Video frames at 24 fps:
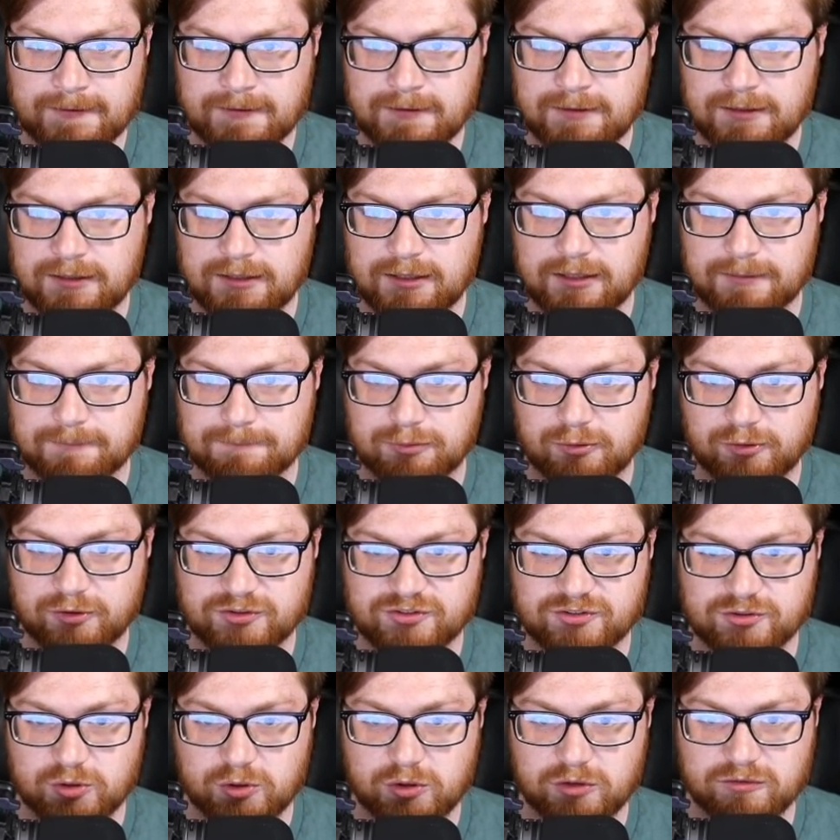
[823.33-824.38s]
uh,
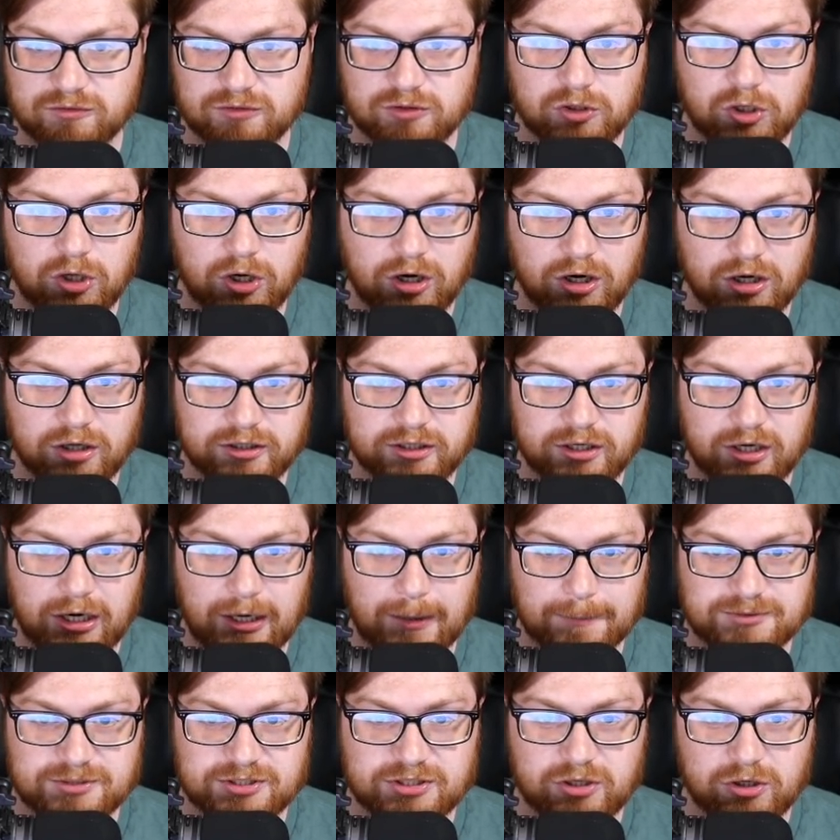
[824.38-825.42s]
preserve log
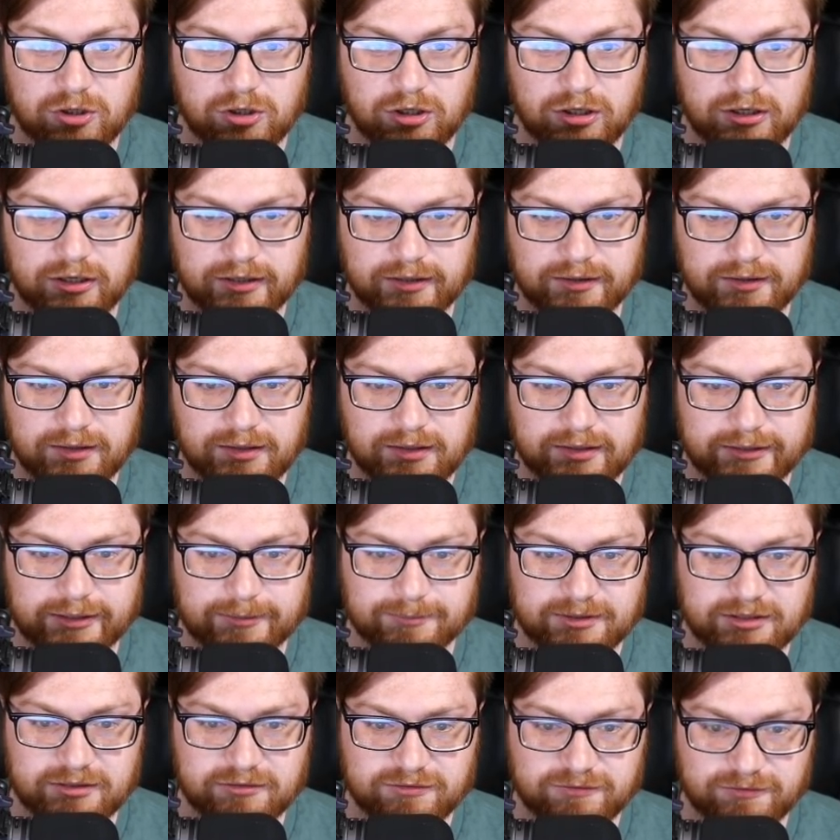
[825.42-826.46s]
option on, and I'm
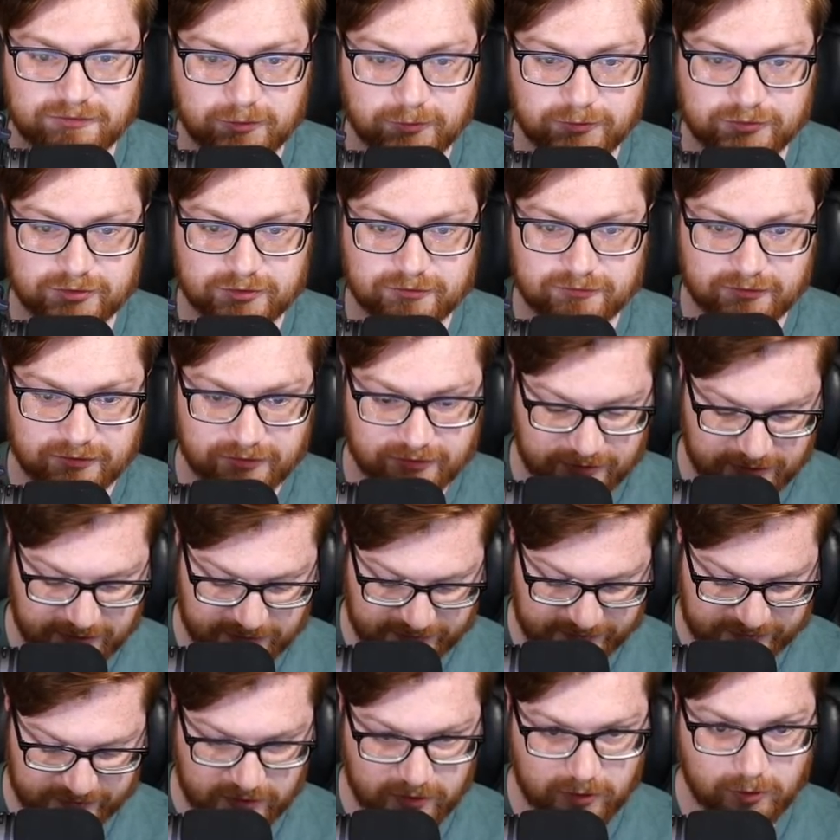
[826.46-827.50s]
going to filter for
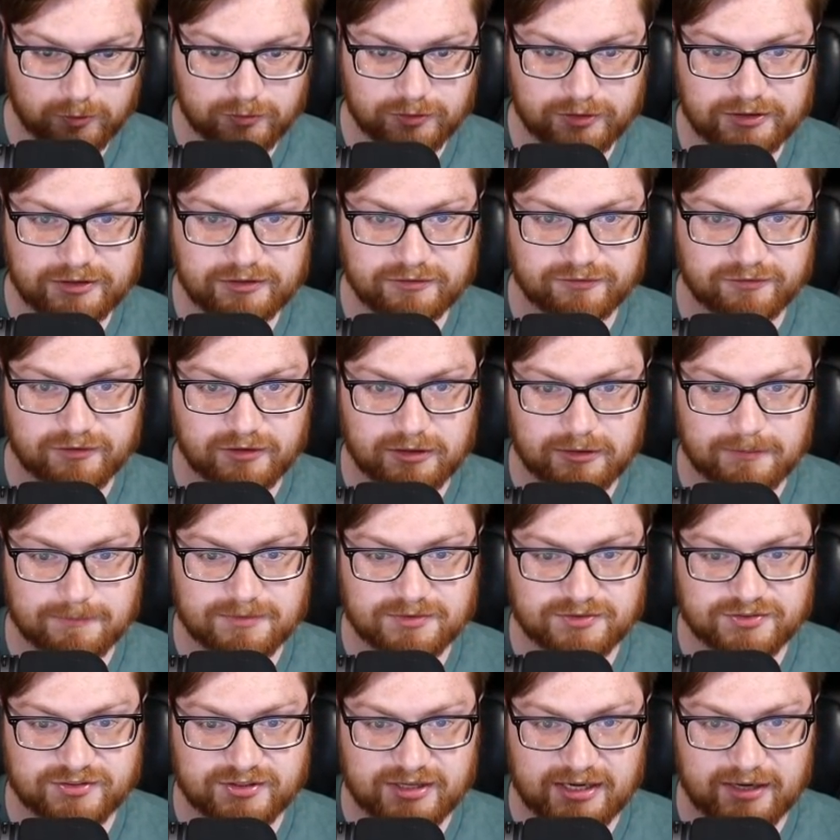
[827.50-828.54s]
things only from
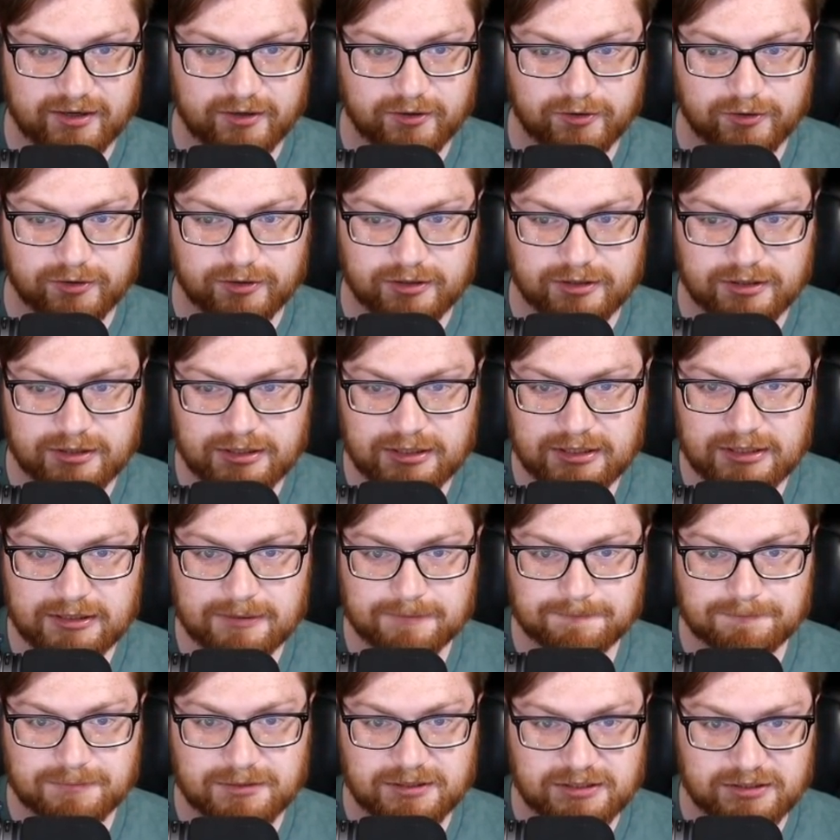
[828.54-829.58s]
Saturn
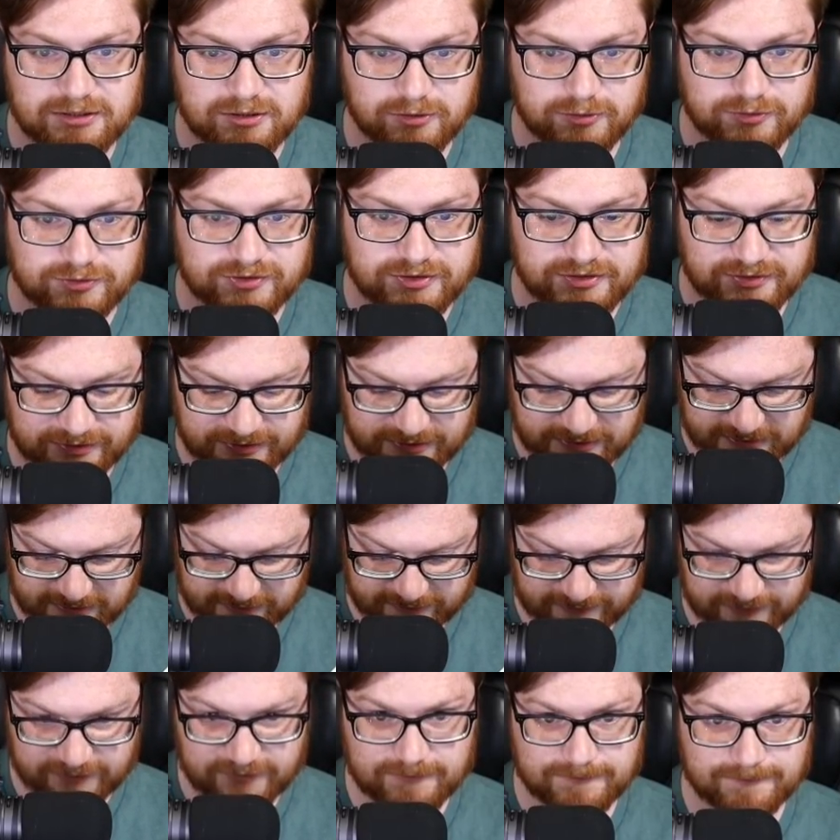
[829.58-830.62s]

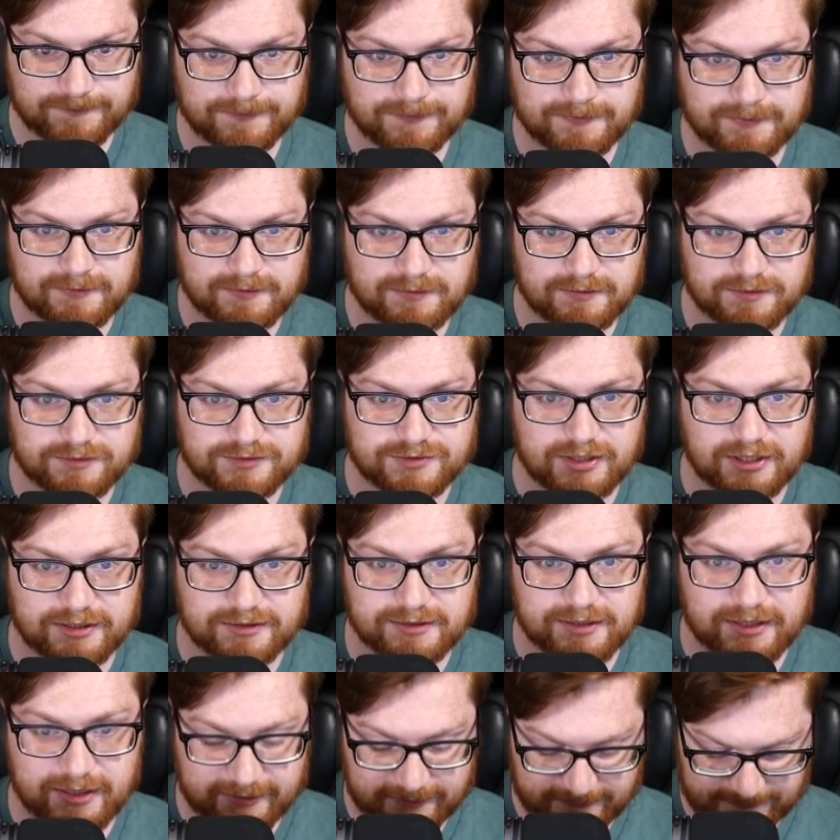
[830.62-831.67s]

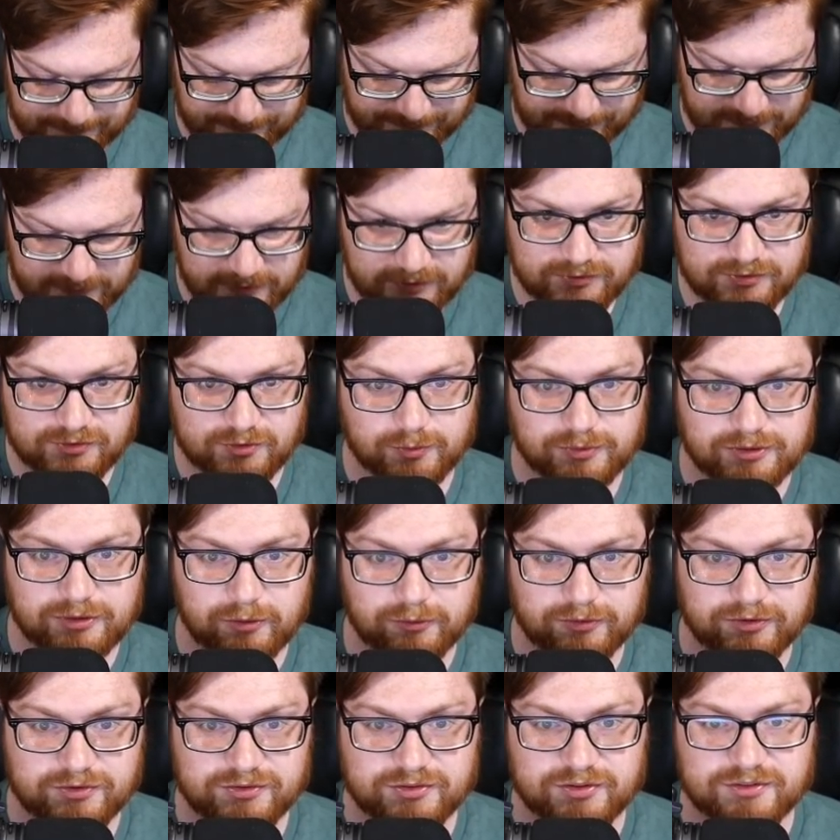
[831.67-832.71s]
picoctf.net. So we know
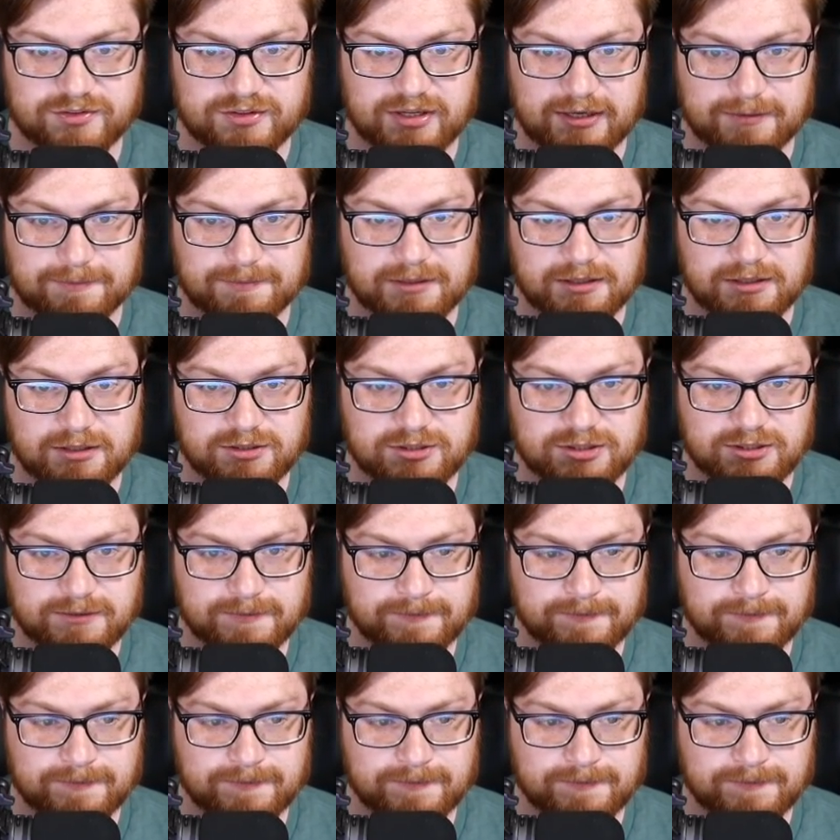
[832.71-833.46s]
this exact page.